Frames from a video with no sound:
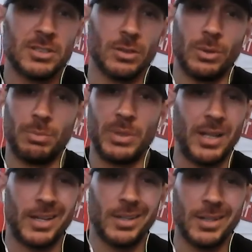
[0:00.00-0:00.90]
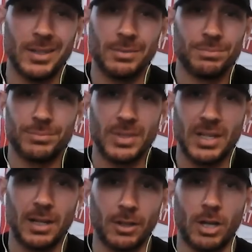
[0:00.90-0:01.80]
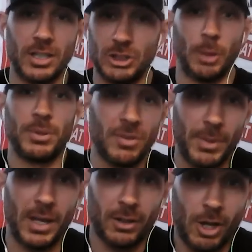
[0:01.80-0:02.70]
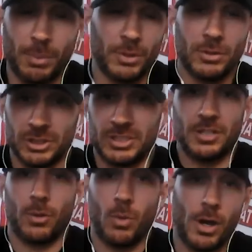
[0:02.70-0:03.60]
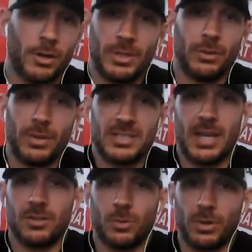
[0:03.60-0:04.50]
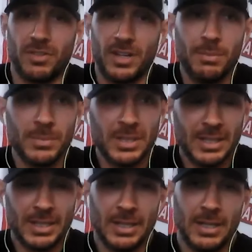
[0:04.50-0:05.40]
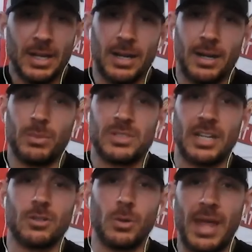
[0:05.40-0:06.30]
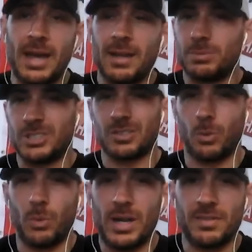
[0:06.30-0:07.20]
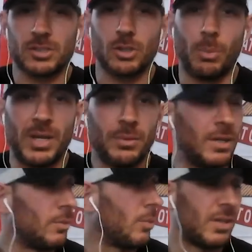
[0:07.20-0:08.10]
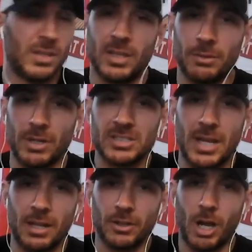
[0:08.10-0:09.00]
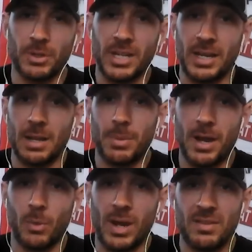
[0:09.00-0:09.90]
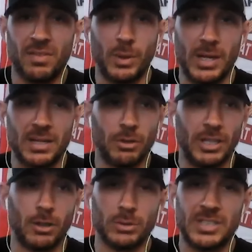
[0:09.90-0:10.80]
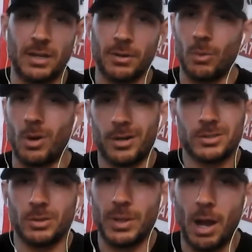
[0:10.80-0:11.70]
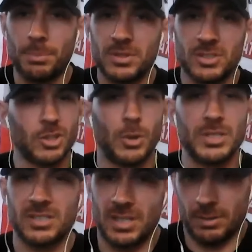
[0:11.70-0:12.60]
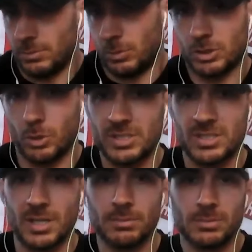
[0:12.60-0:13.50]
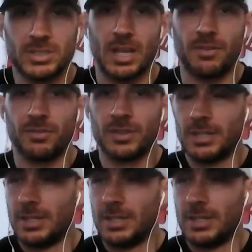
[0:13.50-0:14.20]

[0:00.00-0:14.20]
So it'd be like a helicopter, like jumping from the helicopter just into the water, you know, like 10, 20 feet up. Yep. Instead of doing that, just because the waves are so big, we don't want the risk the helicopter get hit by a wave if we get really close down to the water. So we just hoist us in. We'll just hoist in, safe.